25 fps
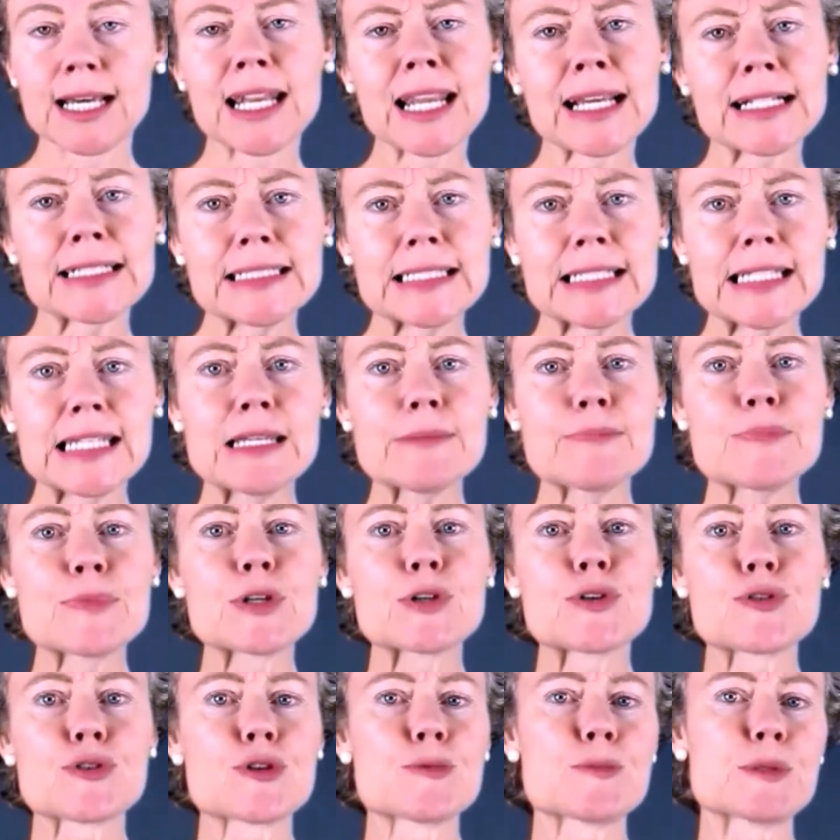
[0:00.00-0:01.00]
I like to keep
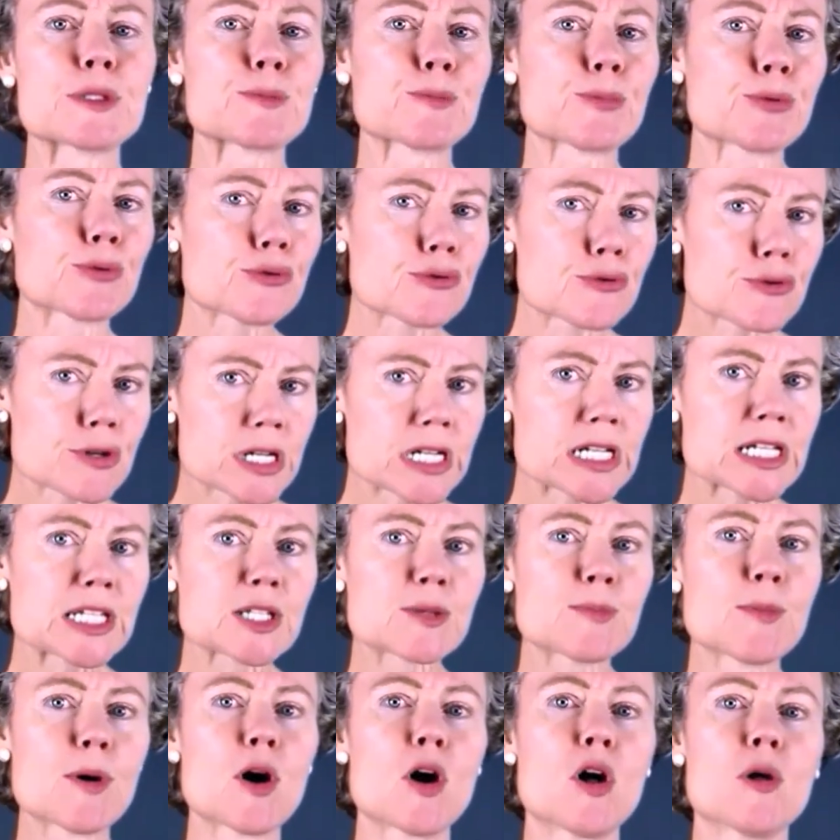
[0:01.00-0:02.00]
the groups pretty
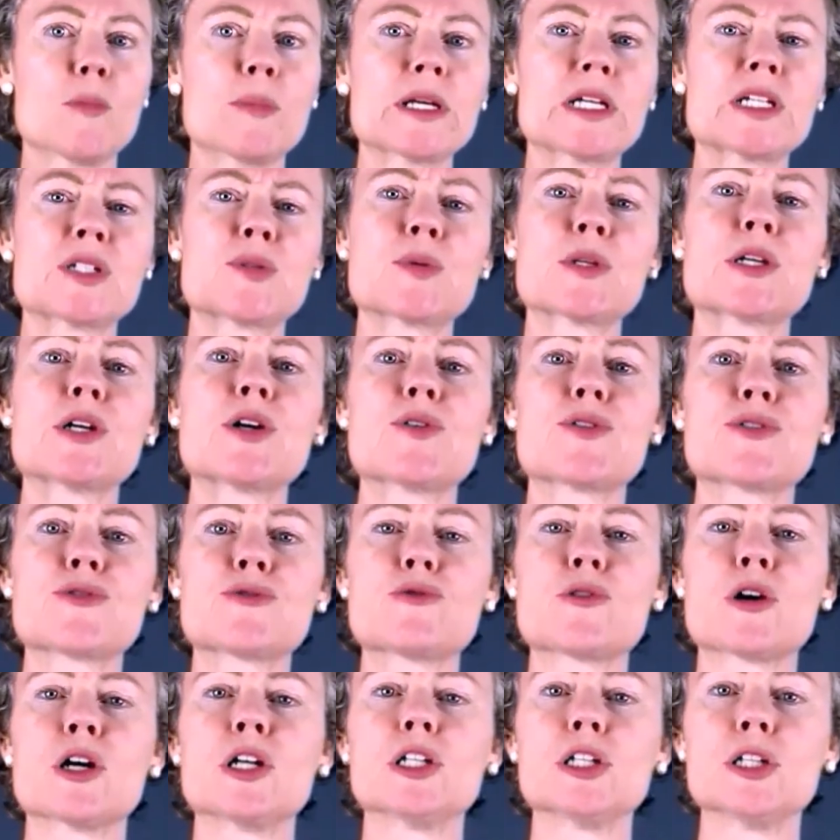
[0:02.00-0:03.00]
small because we go
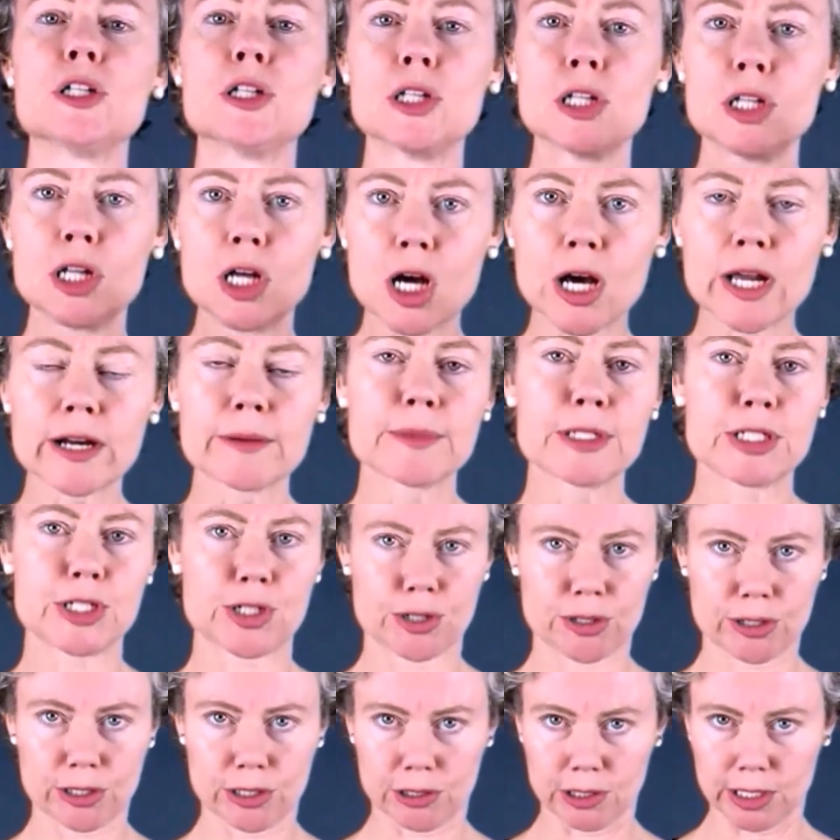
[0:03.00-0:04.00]
through a lot of
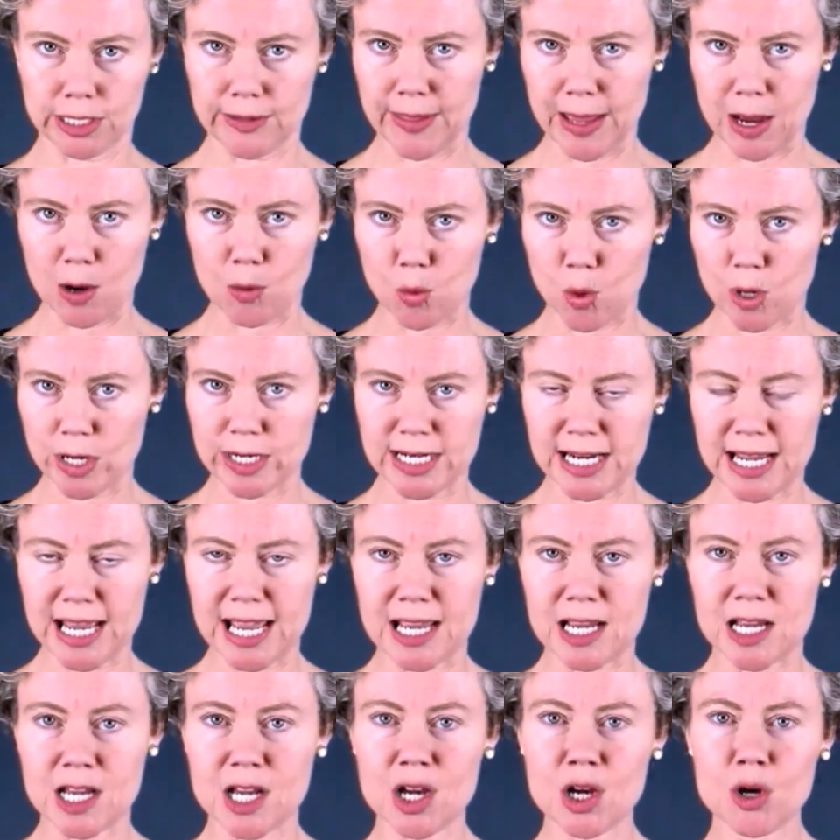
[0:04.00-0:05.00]
material in that one
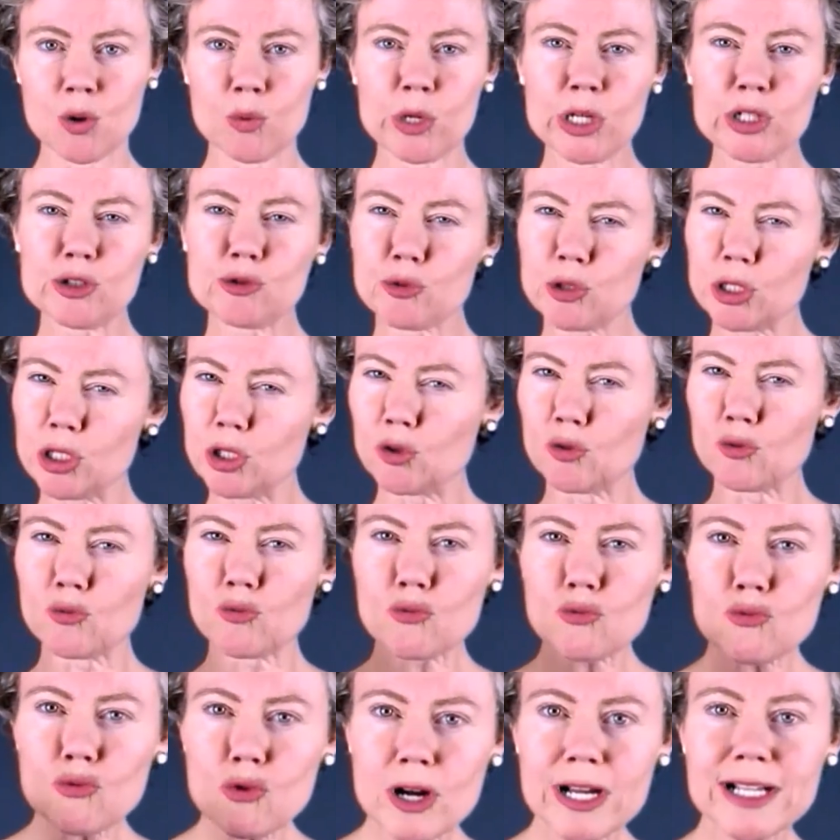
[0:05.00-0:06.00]
day. We drill
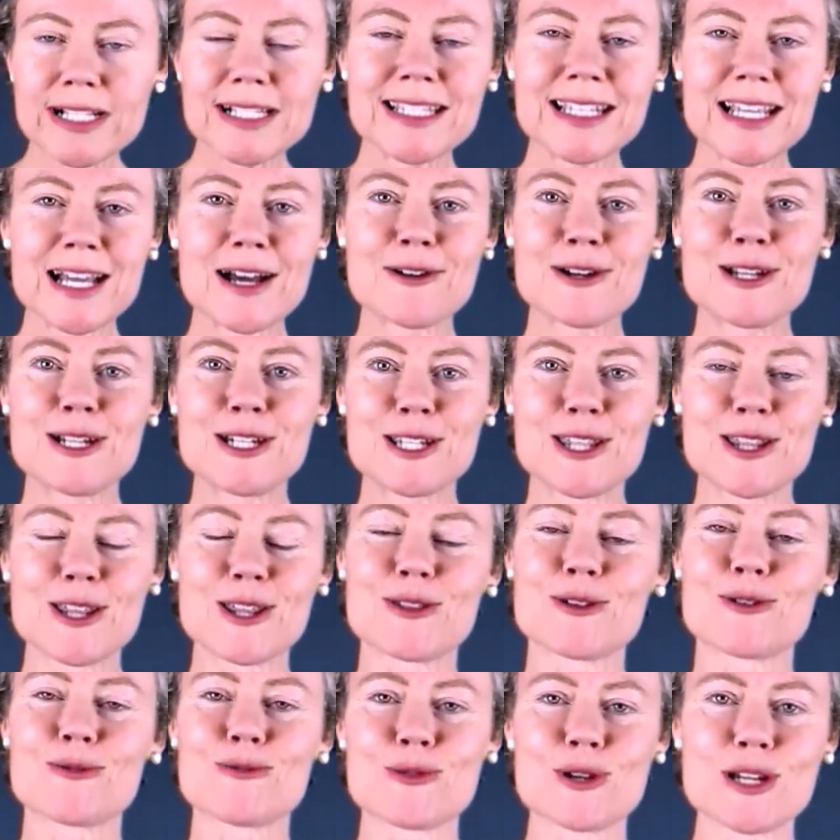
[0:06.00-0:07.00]
right down into
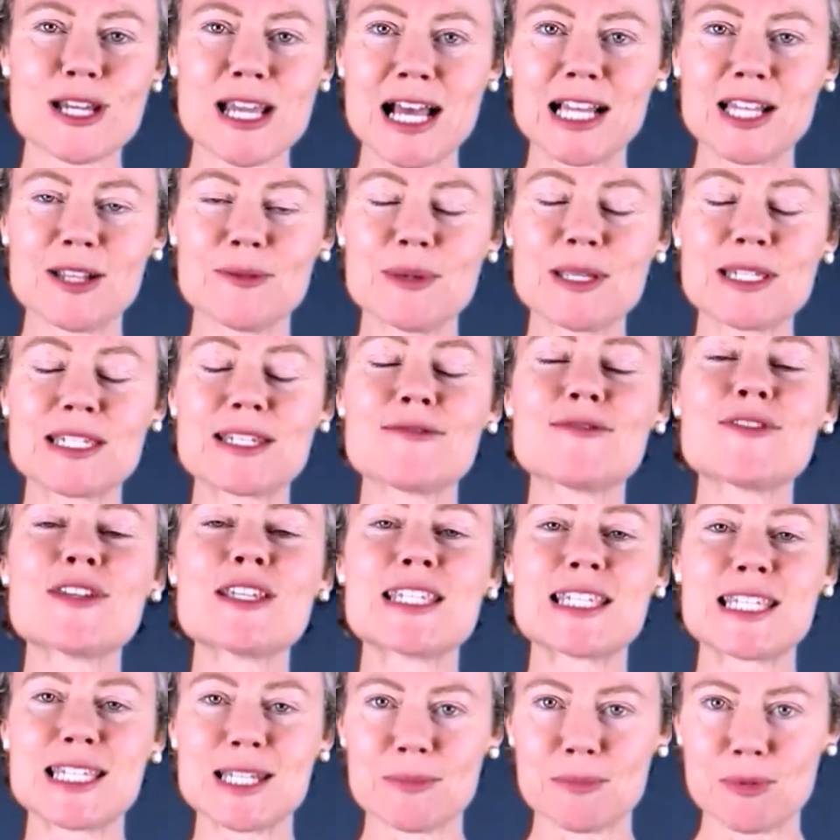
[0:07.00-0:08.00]
the 3 elements of
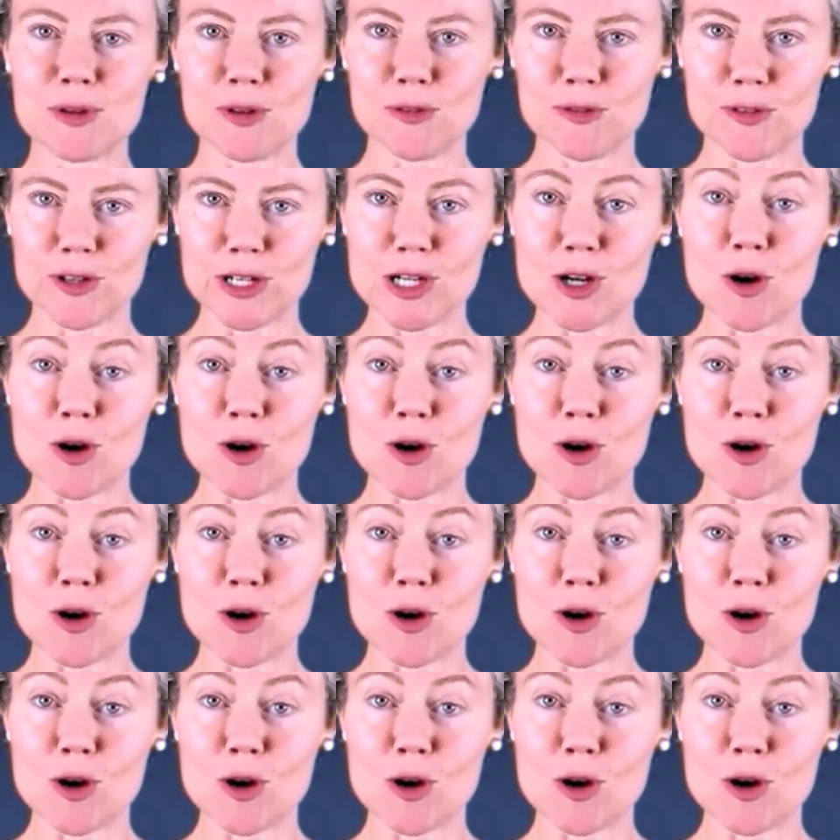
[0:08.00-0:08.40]
the simple